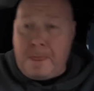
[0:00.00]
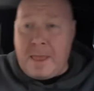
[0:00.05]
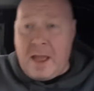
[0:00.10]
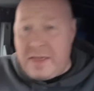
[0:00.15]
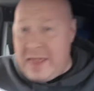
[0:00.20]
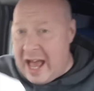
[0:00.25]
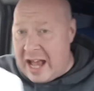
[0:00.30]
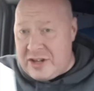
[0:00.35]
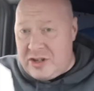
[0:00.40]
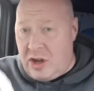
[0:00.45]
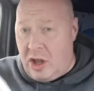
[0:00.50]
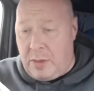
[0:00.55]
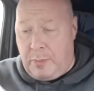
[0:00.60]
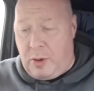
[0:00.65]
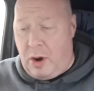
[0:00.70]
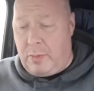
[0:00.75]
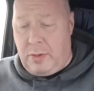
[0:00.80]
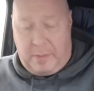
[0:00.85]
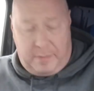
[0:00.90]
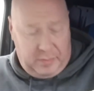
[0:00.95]
That's not the
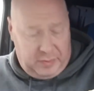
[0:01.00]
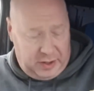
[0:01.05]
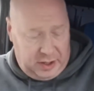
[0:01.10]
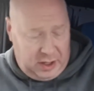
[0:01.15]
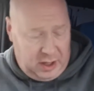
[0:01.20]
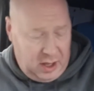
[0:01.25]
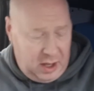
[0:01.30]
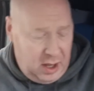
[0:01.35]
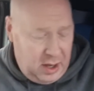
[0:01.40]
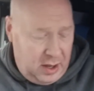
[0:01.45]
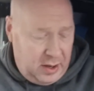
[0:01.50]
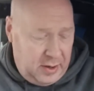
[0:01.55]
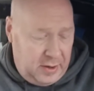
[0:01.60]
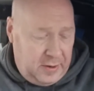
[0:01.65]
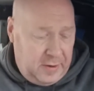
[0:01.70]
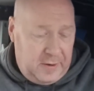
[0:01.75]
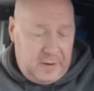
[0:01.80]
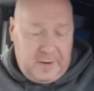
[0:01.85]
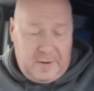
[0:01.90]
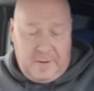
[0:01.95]
problem.
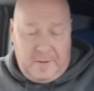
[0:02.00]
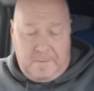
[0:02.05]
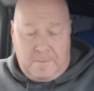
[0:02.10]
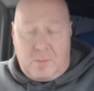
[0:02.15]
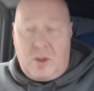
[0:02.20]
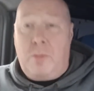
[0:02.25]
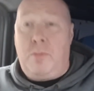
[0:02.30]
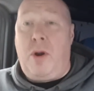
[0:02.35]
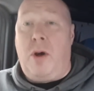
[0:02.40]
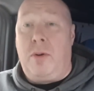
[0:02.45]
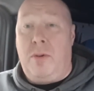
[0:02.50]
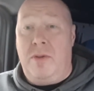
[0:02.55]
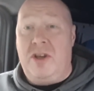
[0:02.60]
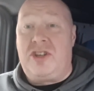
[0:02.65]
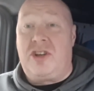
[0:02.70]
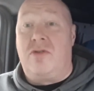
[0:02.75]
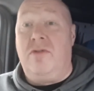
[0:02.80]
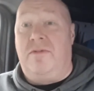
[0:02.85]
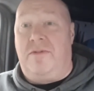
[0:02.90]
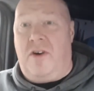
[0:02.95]
The problem
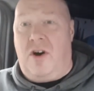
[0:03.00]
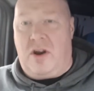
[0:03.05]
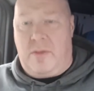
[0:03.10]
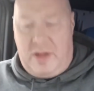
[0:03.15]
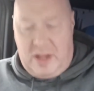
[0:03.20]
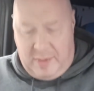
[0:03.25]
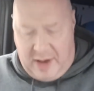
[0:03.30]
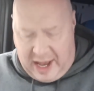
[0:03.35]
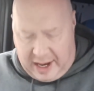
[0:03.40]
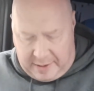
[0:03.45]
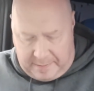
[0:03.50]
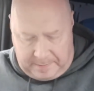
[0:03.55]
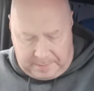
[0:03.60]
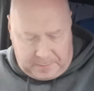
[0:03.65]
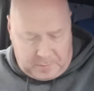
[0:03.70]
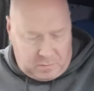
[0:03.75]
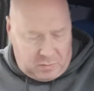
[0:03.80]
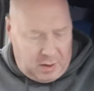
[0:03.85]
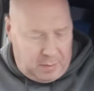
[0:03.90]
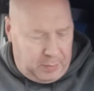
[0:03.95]
is I couldn't find them in the bag.
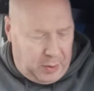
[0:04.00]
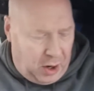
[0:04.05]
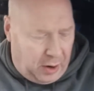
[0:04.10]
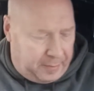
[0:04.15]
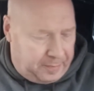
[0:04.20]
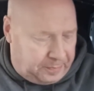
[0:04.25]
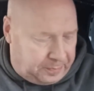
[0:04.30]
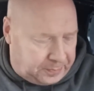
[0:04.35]
But